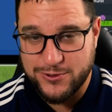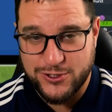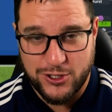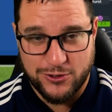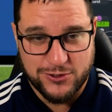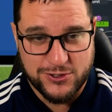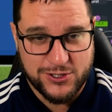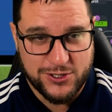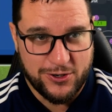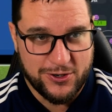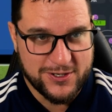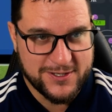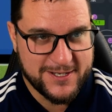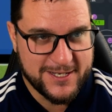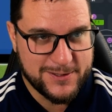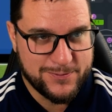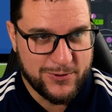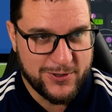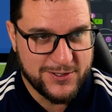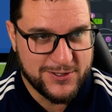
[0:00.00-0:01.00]
Johnson on a
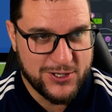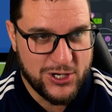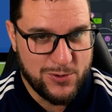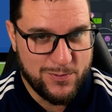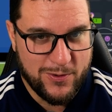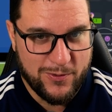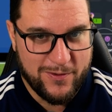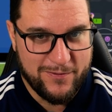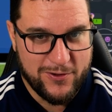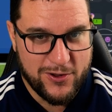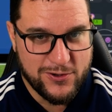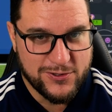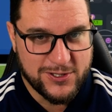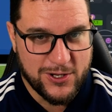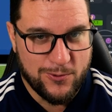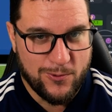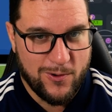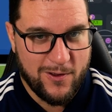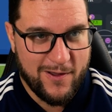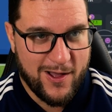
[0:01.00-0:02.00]
6.2, but we've used
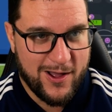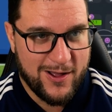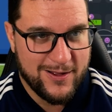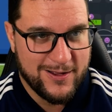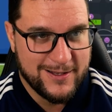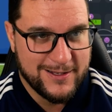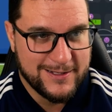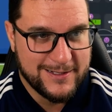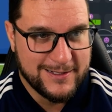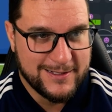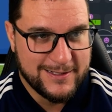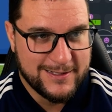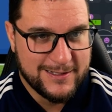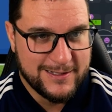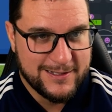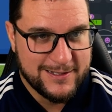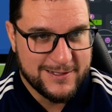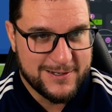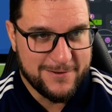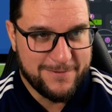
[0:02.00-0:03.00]
all our
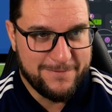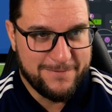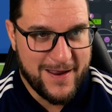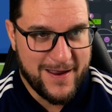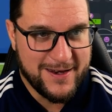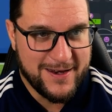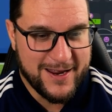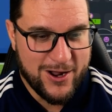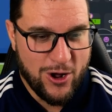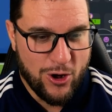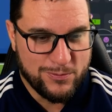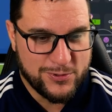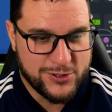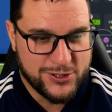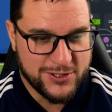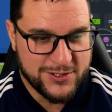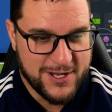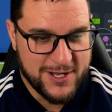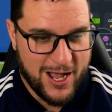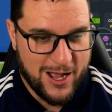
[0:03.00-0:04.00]
defending
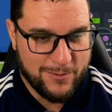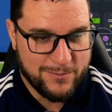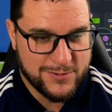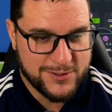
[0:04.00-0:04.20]
options up.